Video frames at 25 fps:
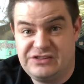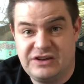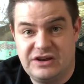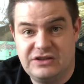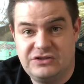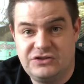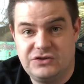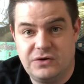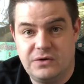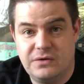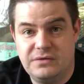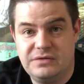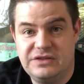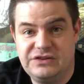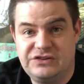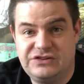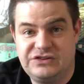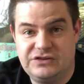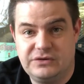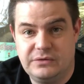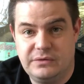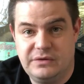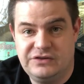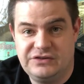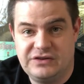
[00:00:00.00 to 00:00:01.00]
going to turn the
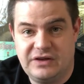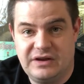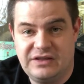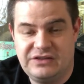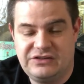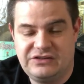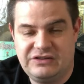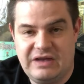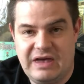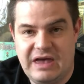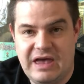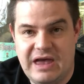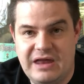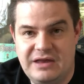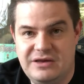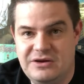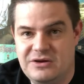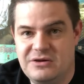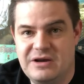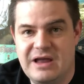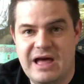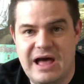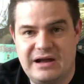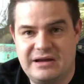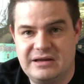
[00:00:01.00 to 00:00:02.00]
series on its head,
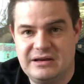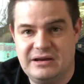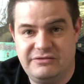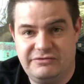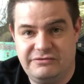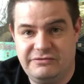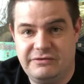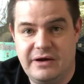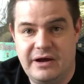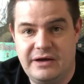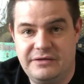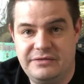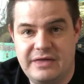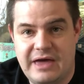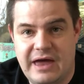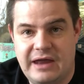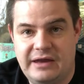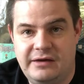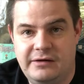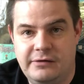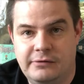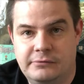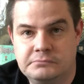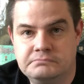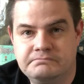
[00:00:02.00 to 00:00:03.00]
you're not going to find that
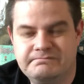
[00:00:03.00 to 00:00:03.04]
here.